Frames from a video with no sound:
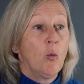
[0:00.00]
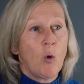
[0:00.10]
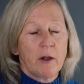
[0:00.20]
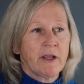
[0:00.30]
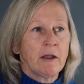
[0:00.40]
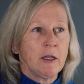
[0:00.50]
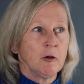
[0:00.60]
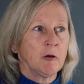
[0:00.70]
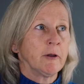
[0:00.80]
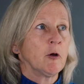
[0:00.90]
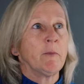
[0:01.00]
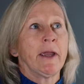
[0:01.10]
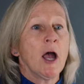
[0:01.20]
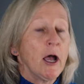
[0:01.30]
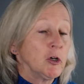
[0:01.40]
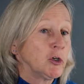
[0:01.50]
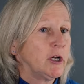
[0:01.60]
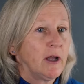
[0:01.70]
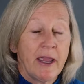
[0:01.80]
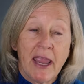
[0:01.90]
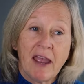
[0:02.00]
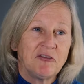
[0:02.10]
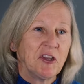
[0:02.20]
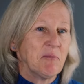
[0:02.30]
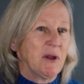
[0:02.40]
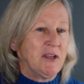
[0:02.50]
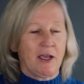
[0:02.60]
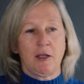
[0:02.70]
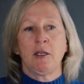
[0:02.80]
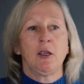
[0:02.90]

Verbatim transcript: Walked out of here going, oh my gosh, I have to get my dad in